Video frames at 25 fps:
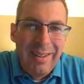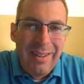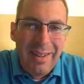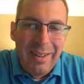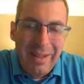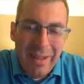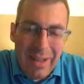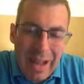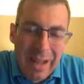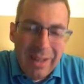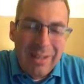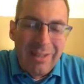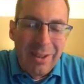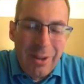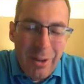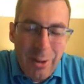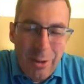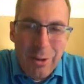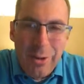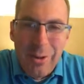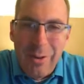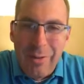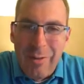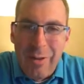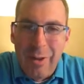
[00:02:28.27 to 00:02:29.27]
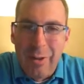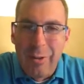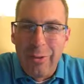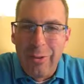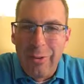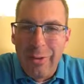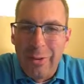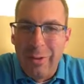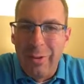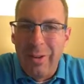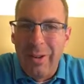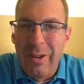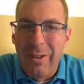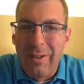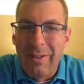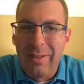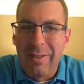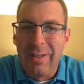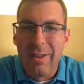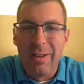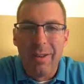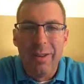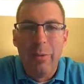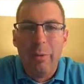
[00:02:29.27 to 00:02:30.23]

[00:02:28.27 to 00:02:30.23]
the execution of those duties.